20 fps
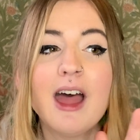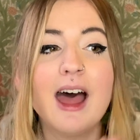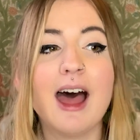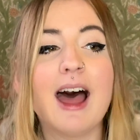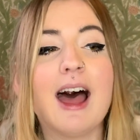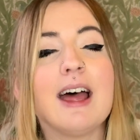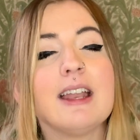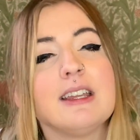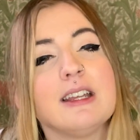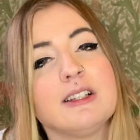
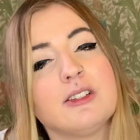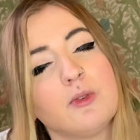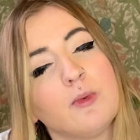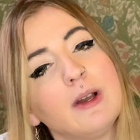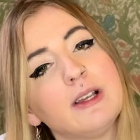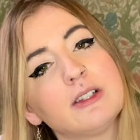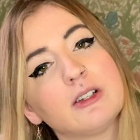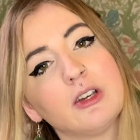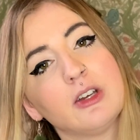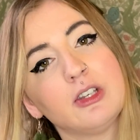And it's
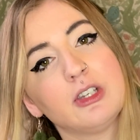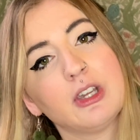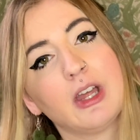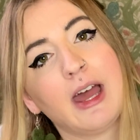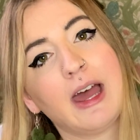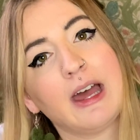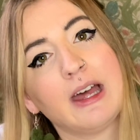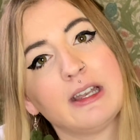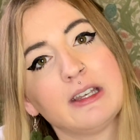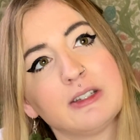always good
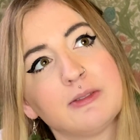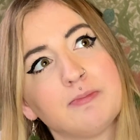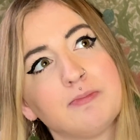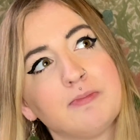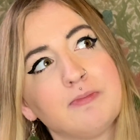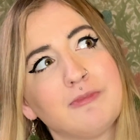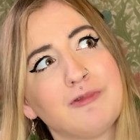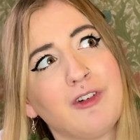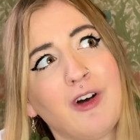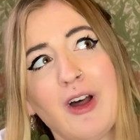and
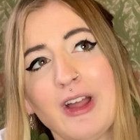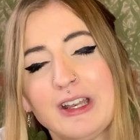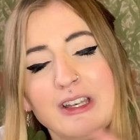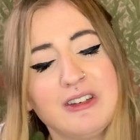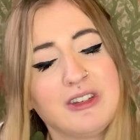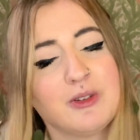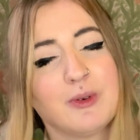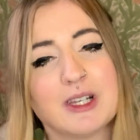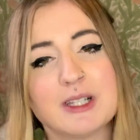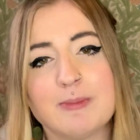fine
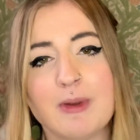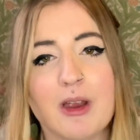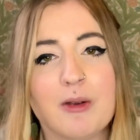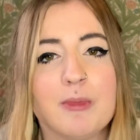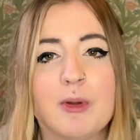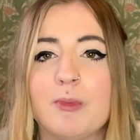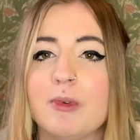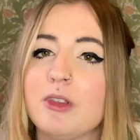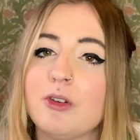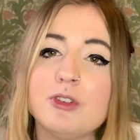to
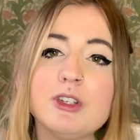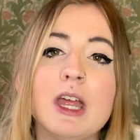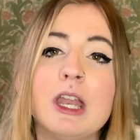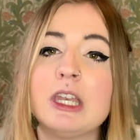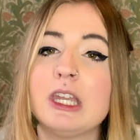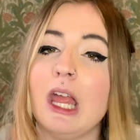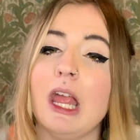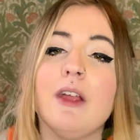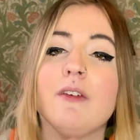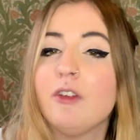experiment with your
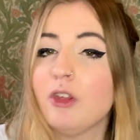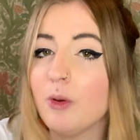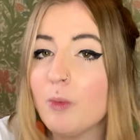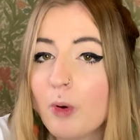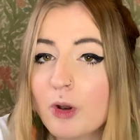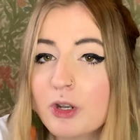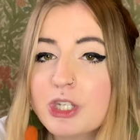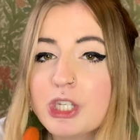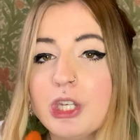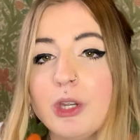gender if you
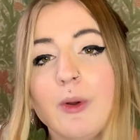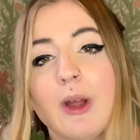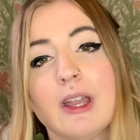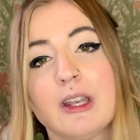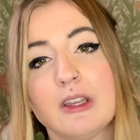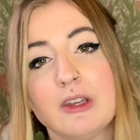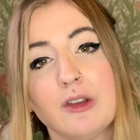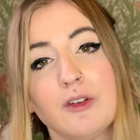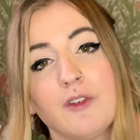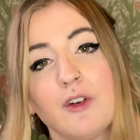want to,
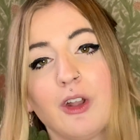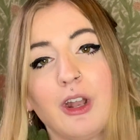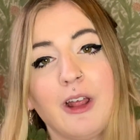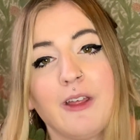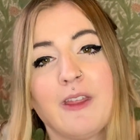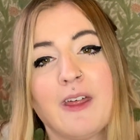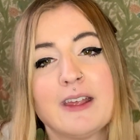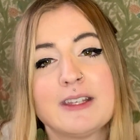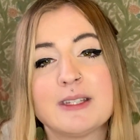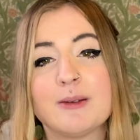and you feel like
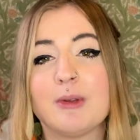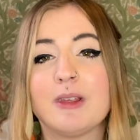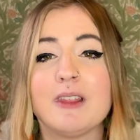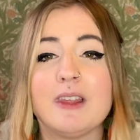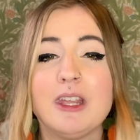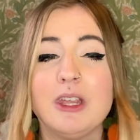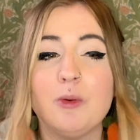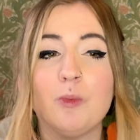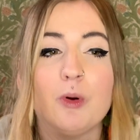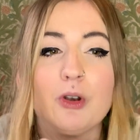that's something that
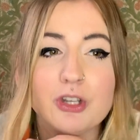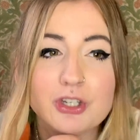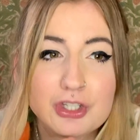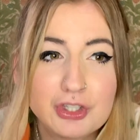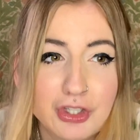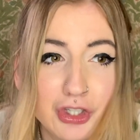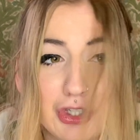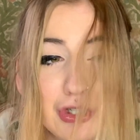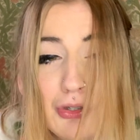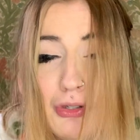you want to
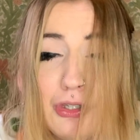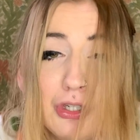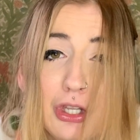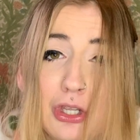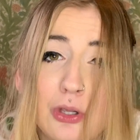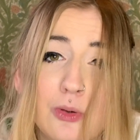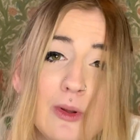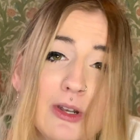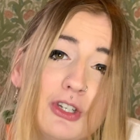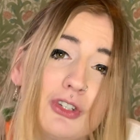
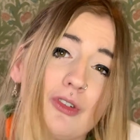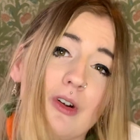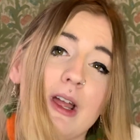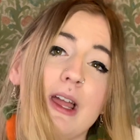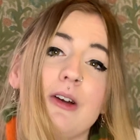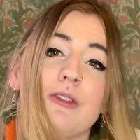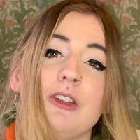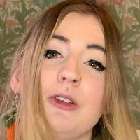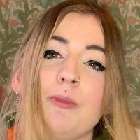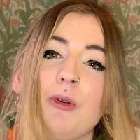do and try
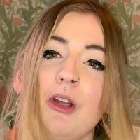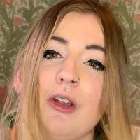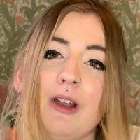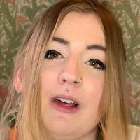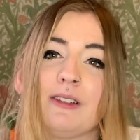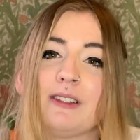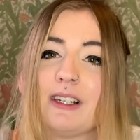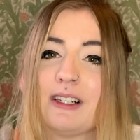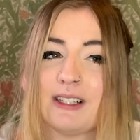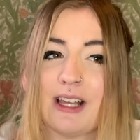out new
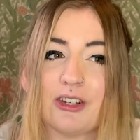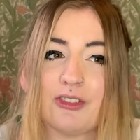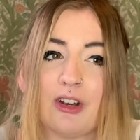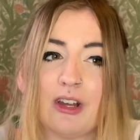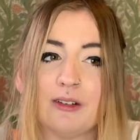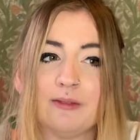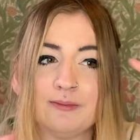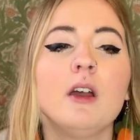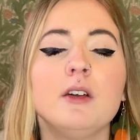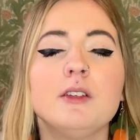pronouns, etc.
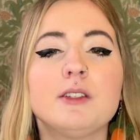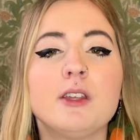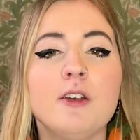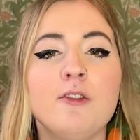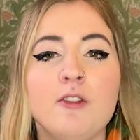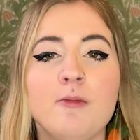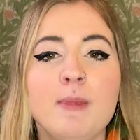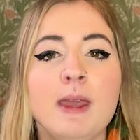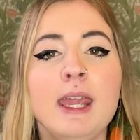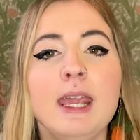So
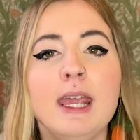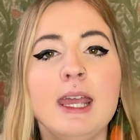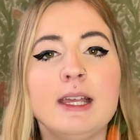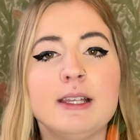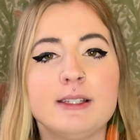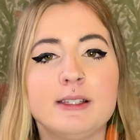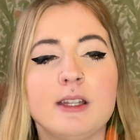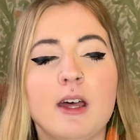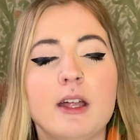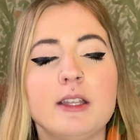for me, it
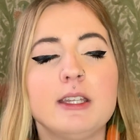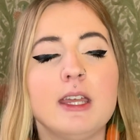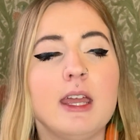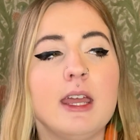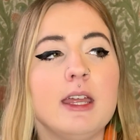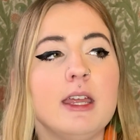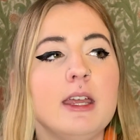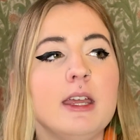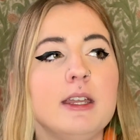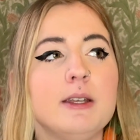
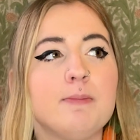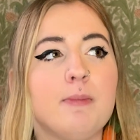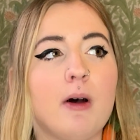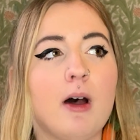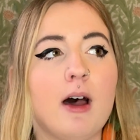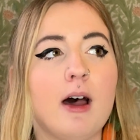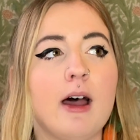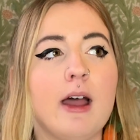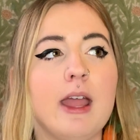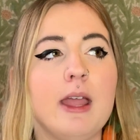started
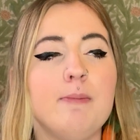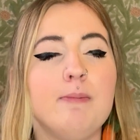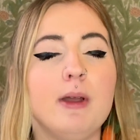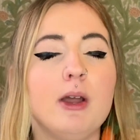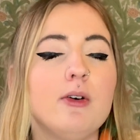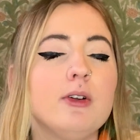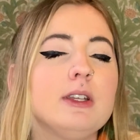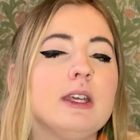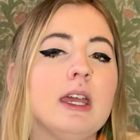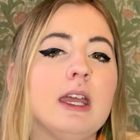by
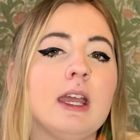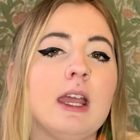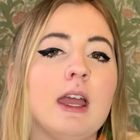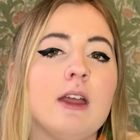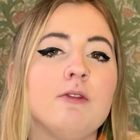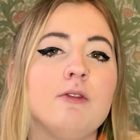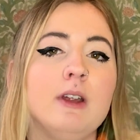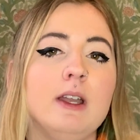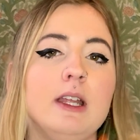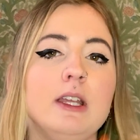building a
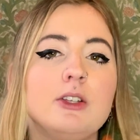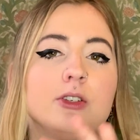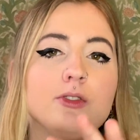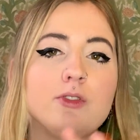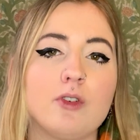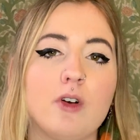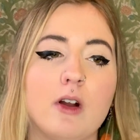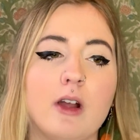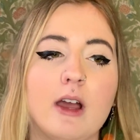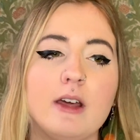really
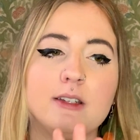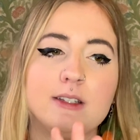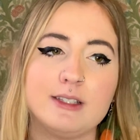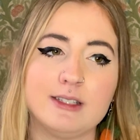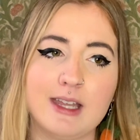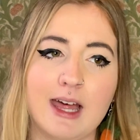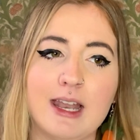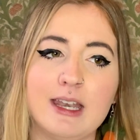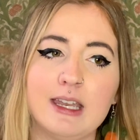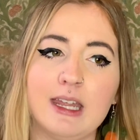strong
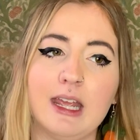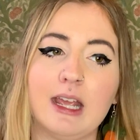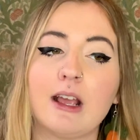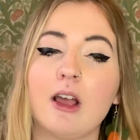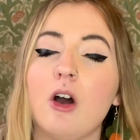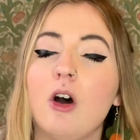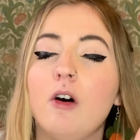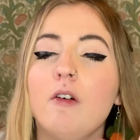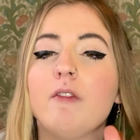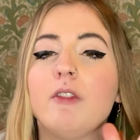understanding
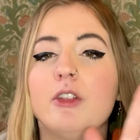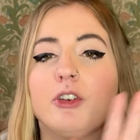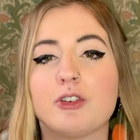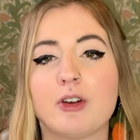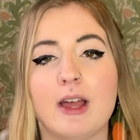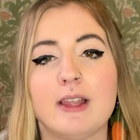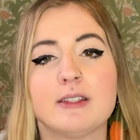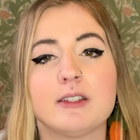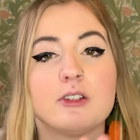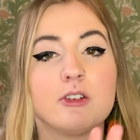of the
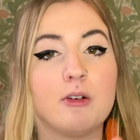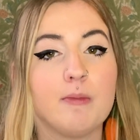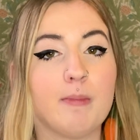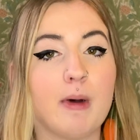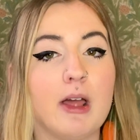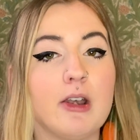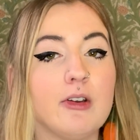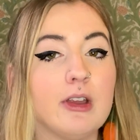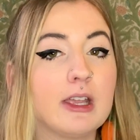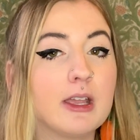trans and
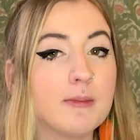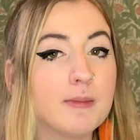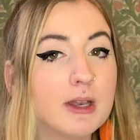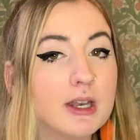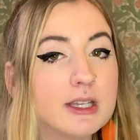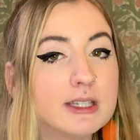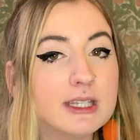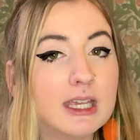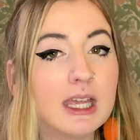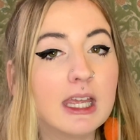non-binary
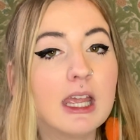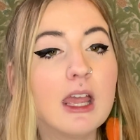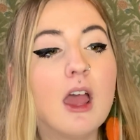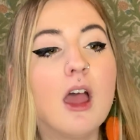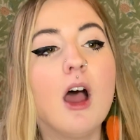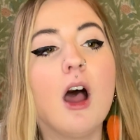community.